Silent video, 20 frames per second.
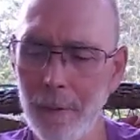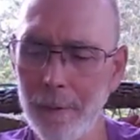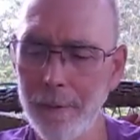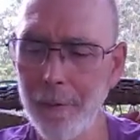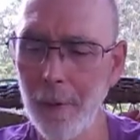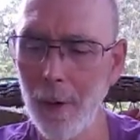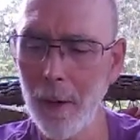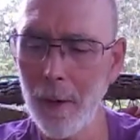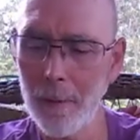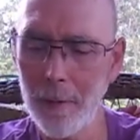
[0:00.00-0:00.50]

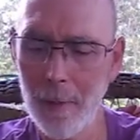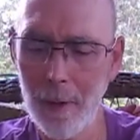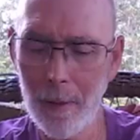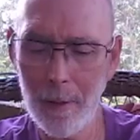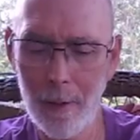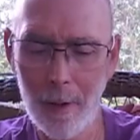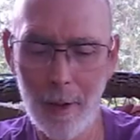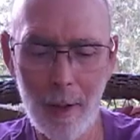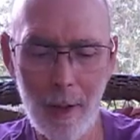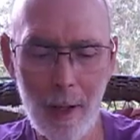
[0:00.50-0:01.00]
from
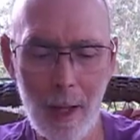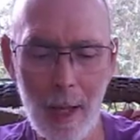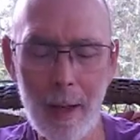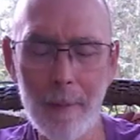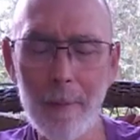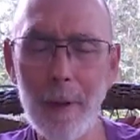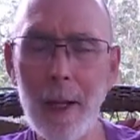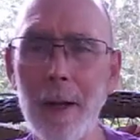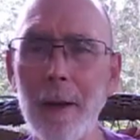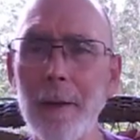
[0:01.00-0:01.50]

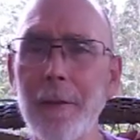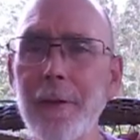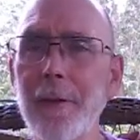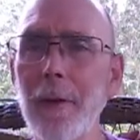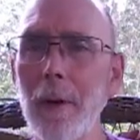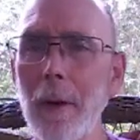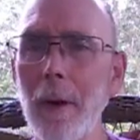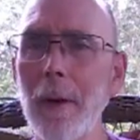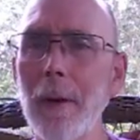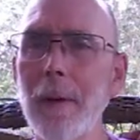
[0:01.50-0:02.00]
a
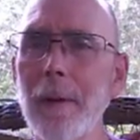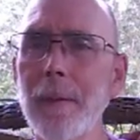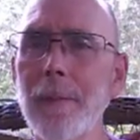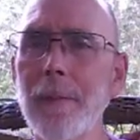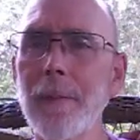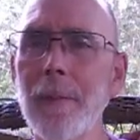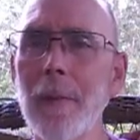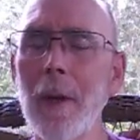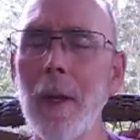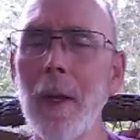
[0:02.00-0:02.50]
minister.
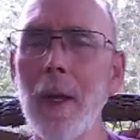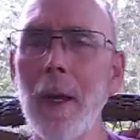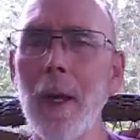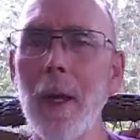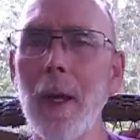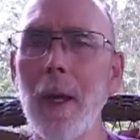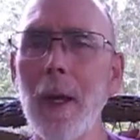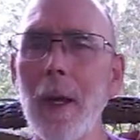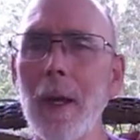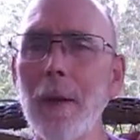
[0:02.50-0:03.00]

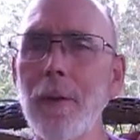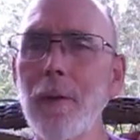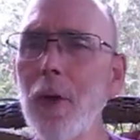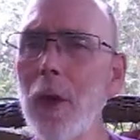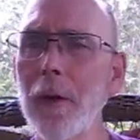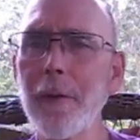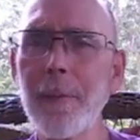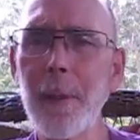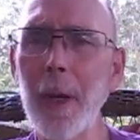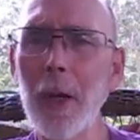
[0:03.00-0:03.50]

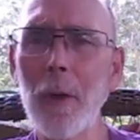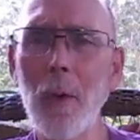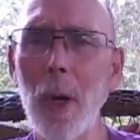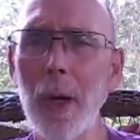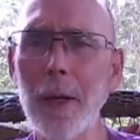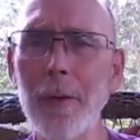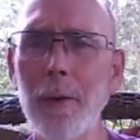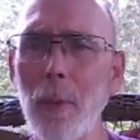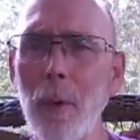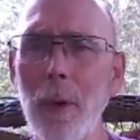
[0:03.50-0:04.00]
Just be
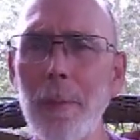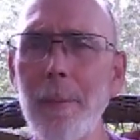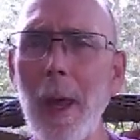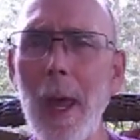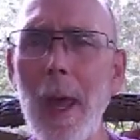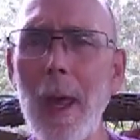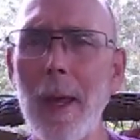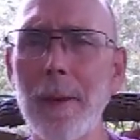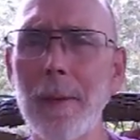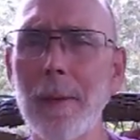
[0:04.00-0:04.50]
quick to
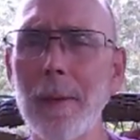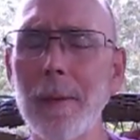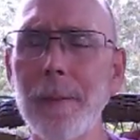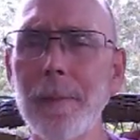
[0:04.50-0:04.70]
repent.